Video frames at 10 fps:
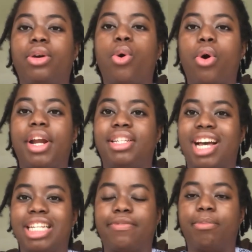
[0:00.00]
Corey
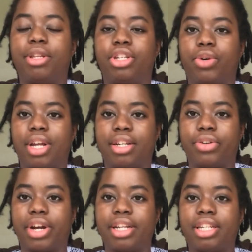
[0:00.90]
dies from the
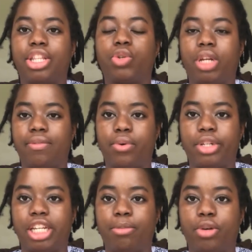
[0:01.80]
donut, right, in the
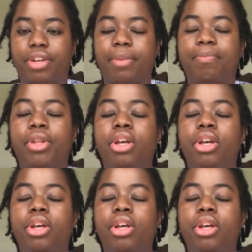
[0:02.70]
2014 movie.